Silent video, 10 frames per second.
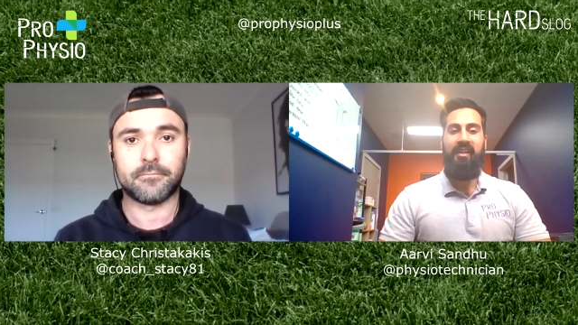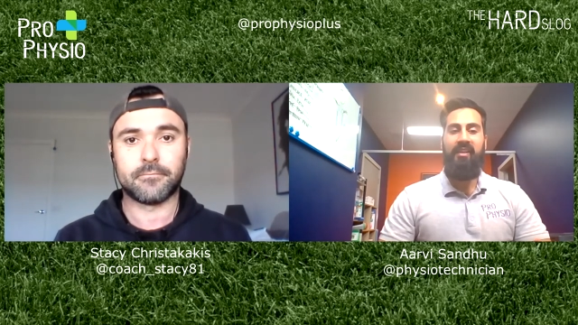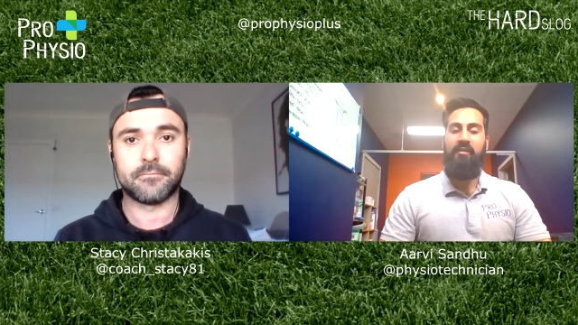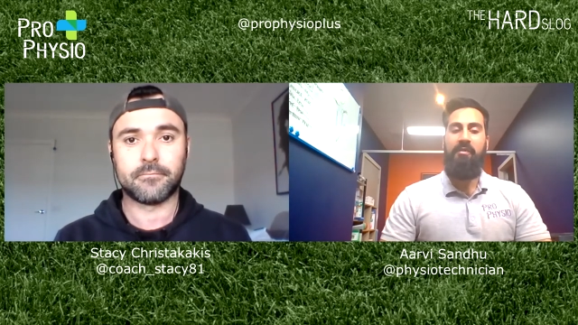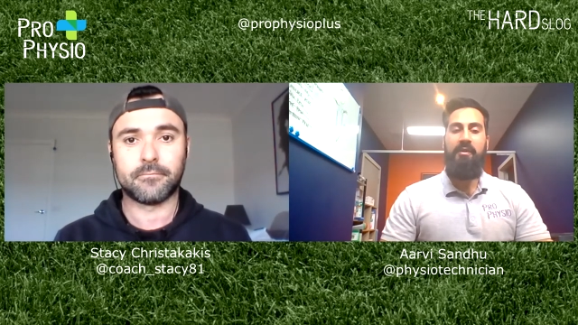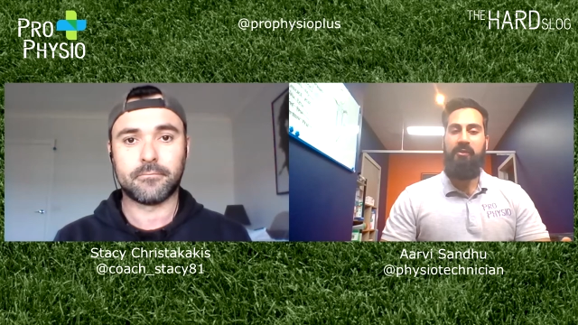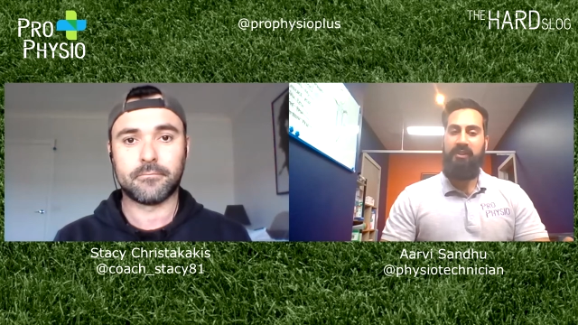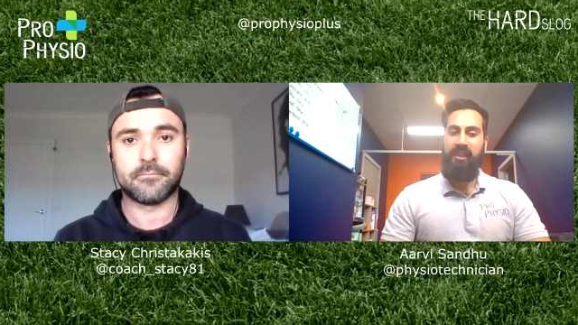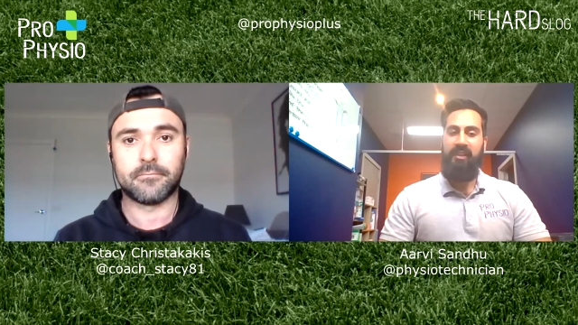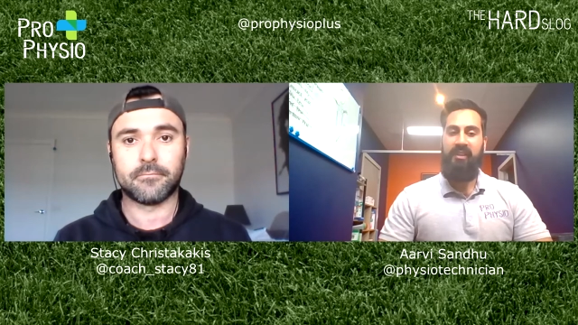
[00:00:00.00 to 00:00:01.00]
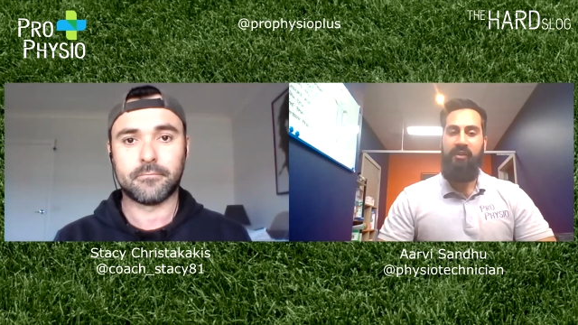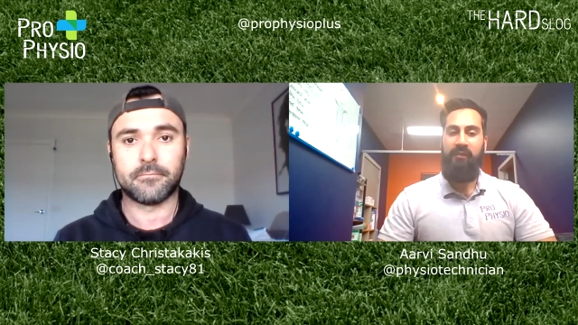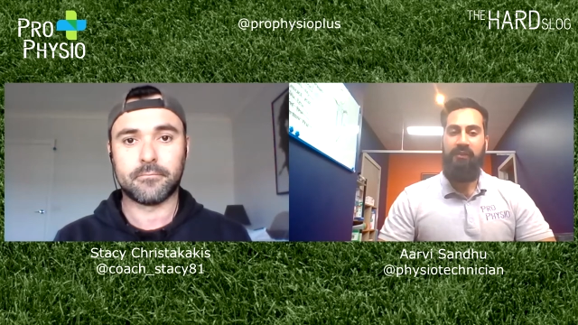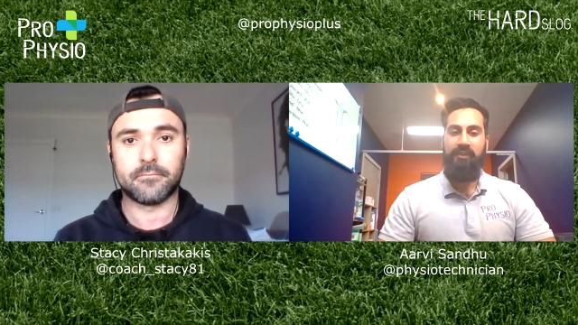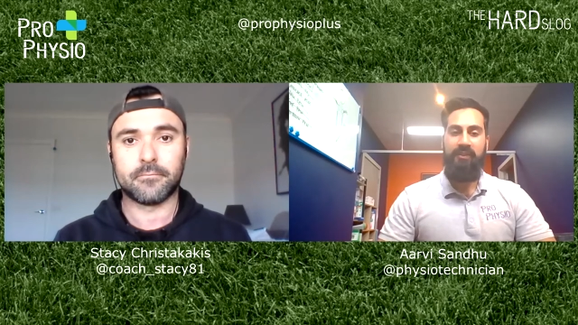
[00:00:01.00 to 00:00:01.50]
Speaker 1: And a lot of people are stuck in the
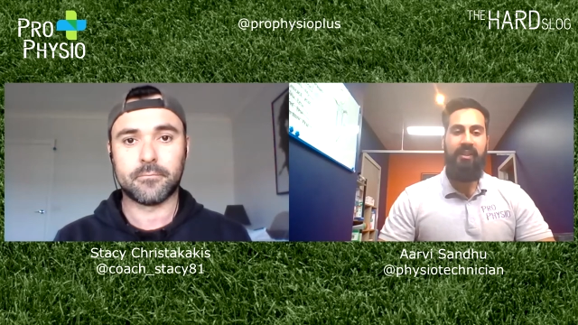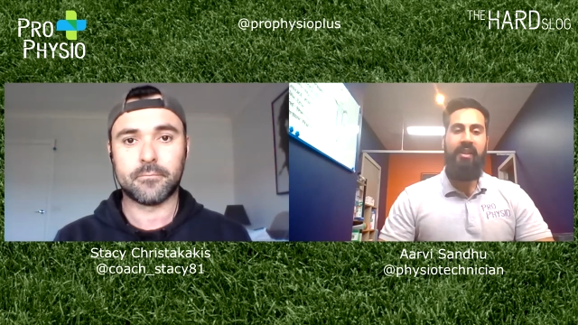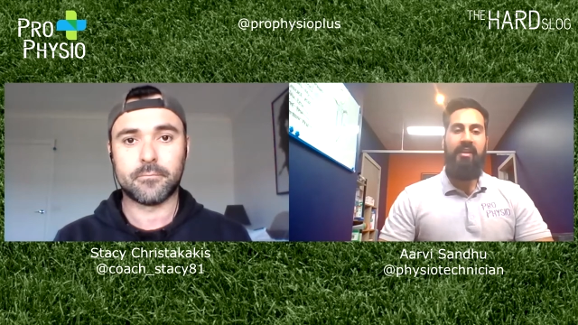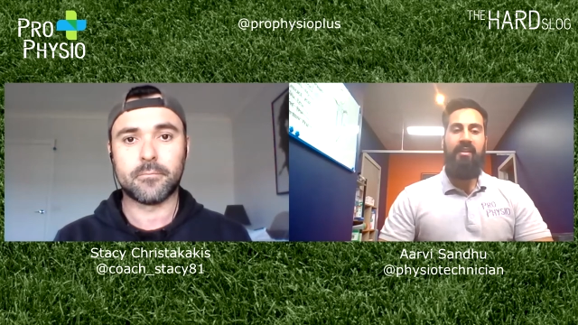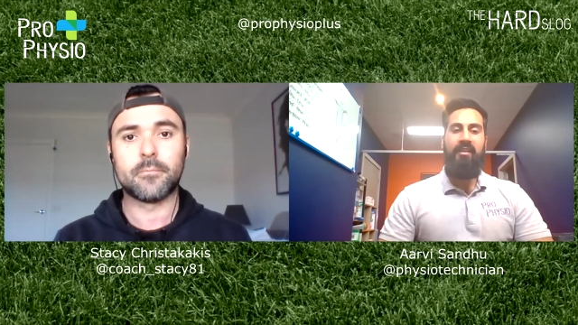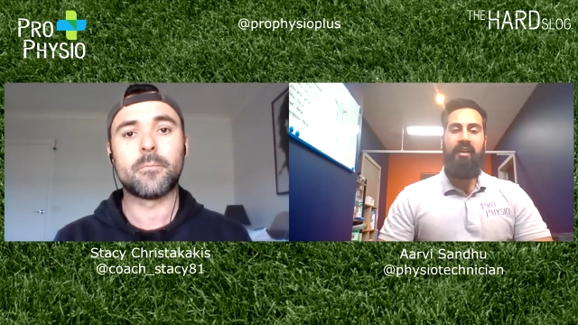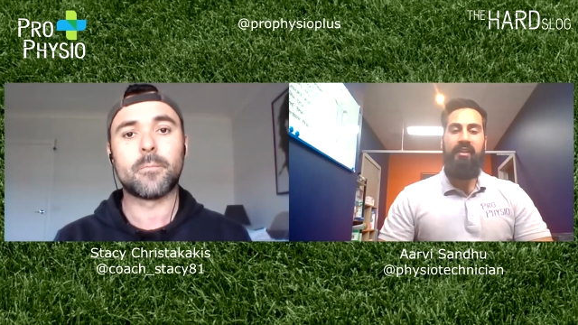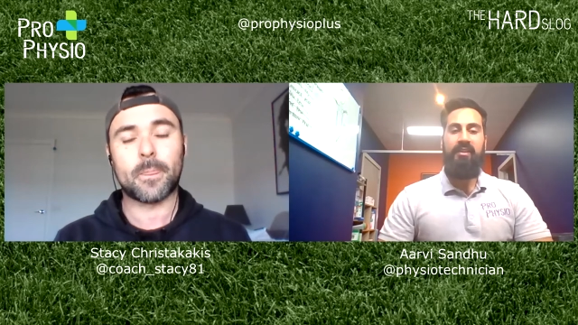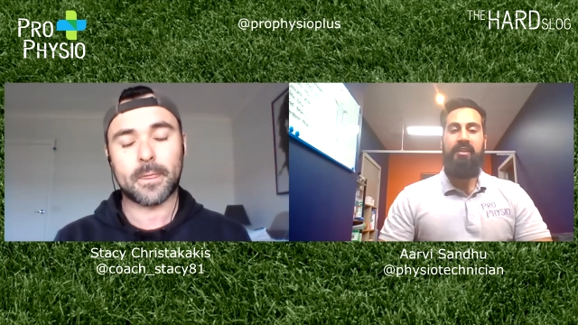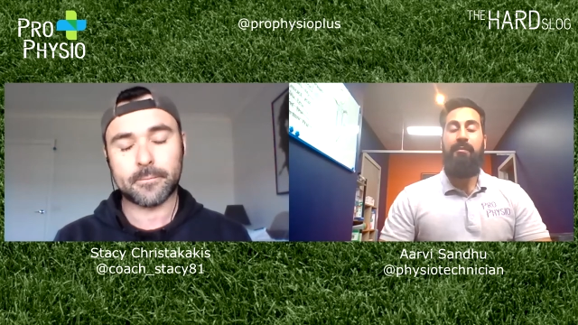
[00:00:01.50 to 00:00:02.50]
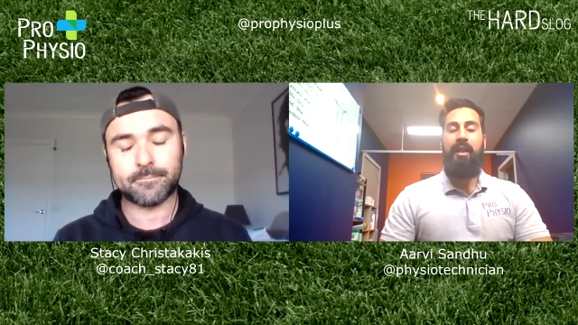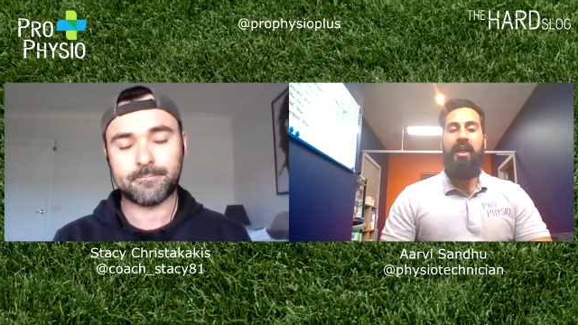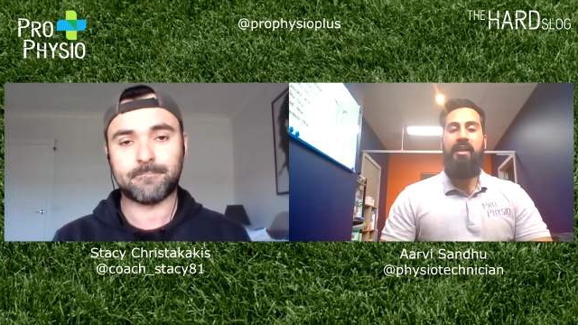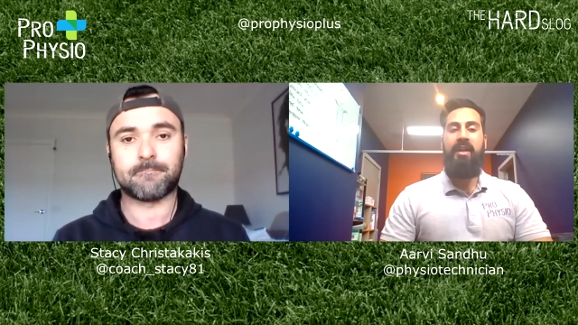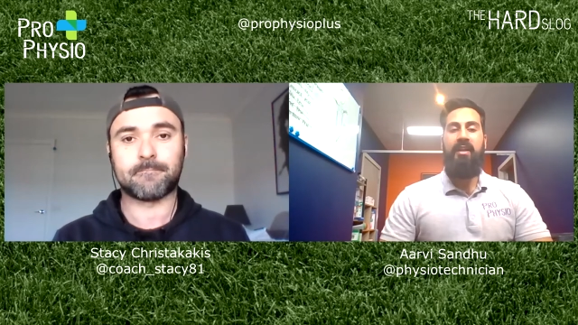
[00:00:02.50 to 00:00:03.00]
office and
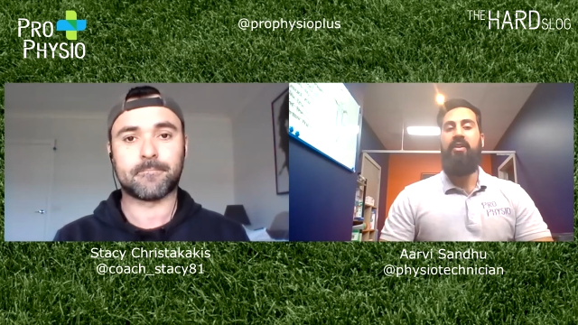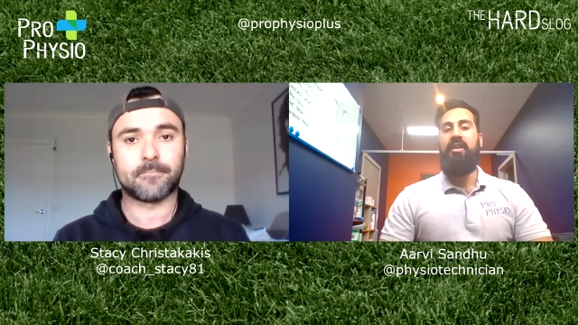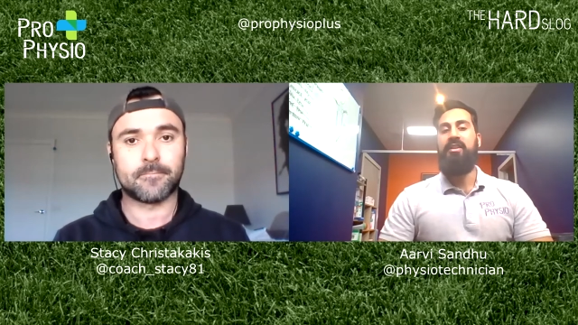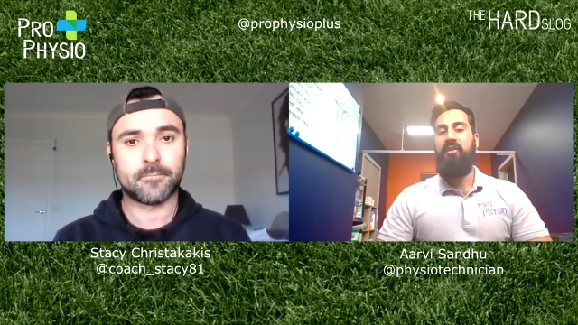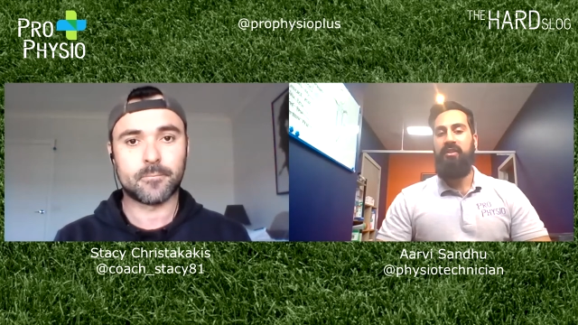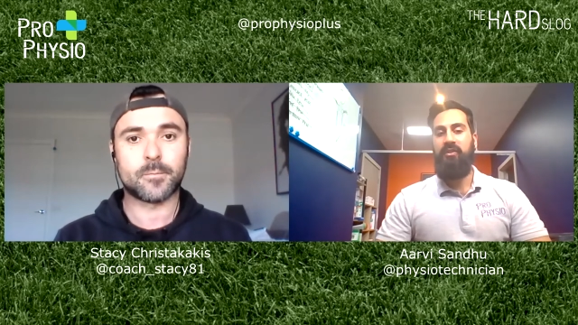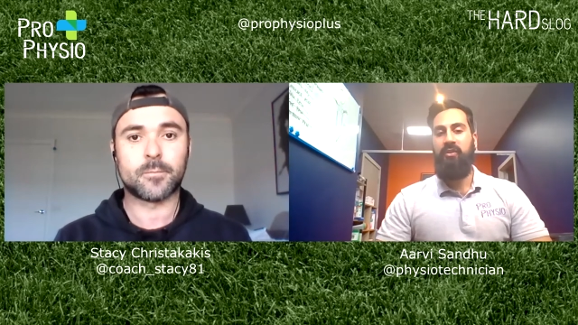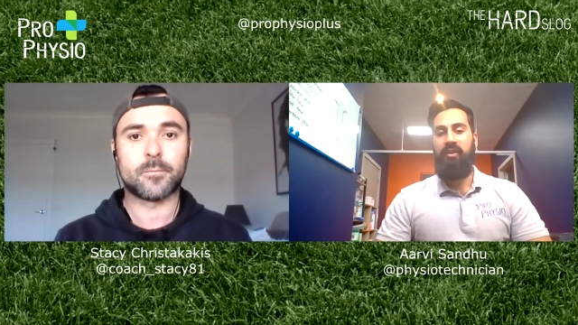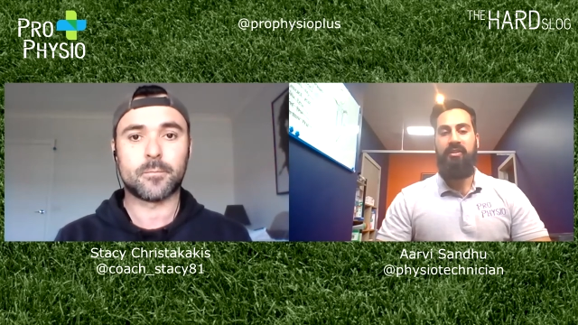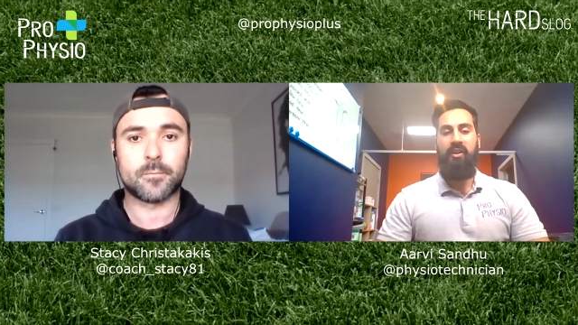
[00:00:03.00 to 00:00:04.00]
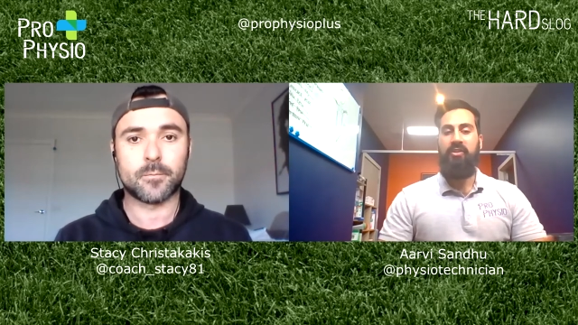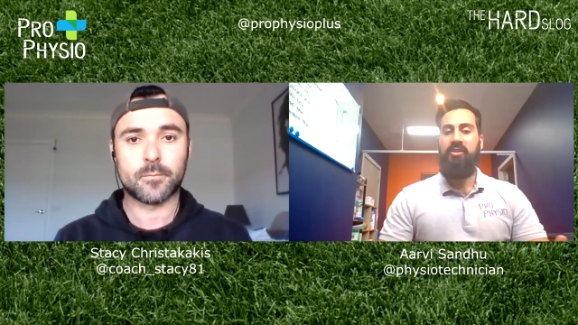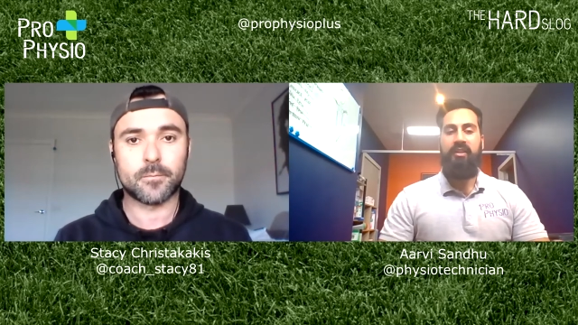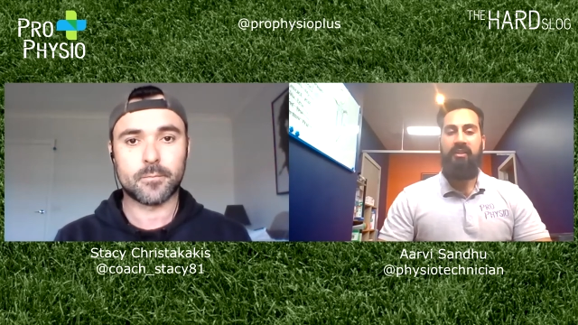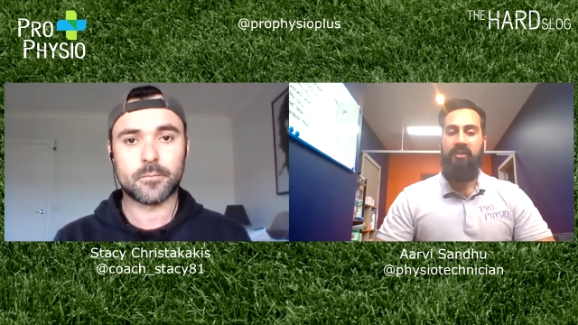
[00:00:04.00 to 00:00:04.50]
complain about, oh, it's not, you're a
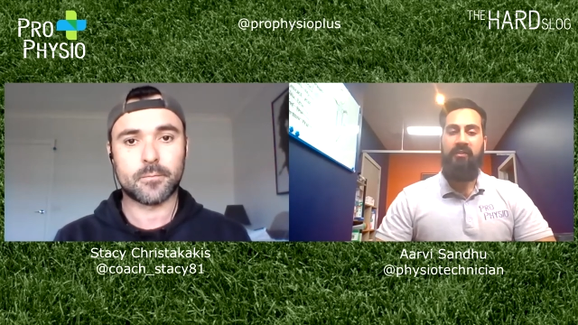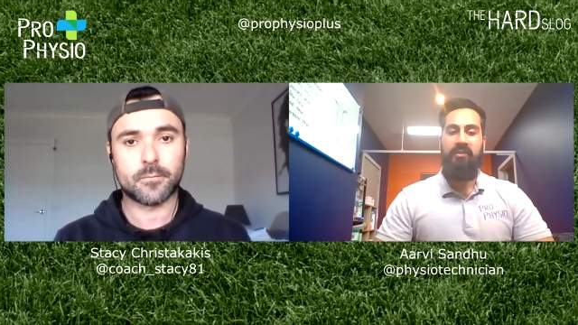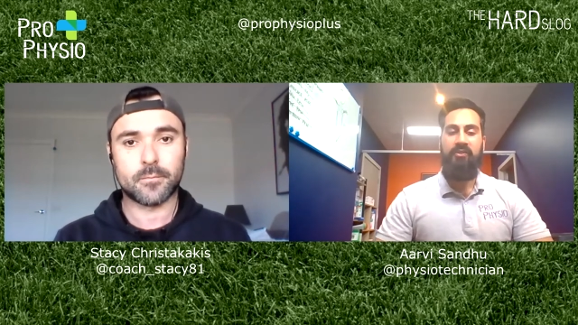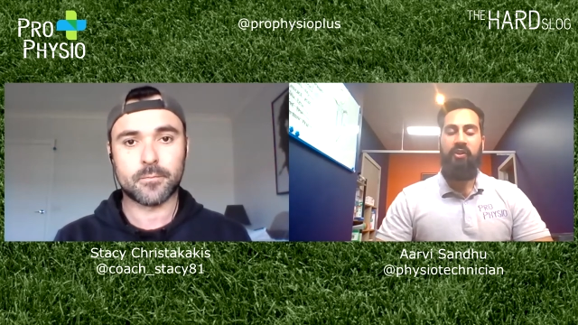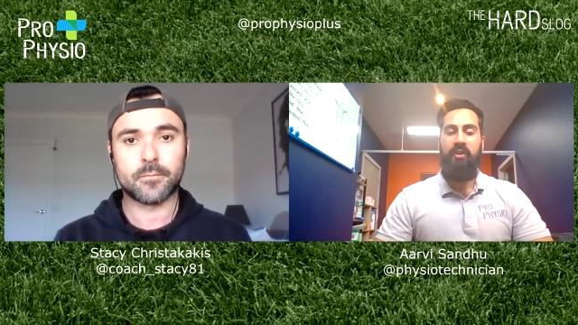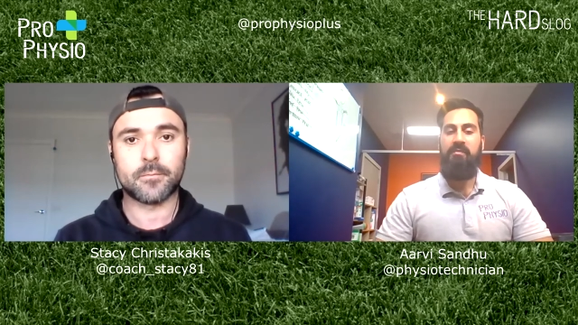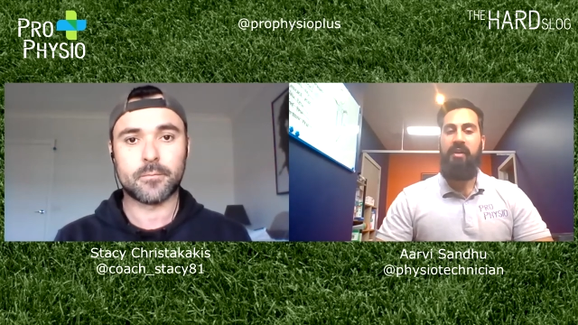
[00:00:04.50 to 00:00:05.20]
coach, that's not a real job.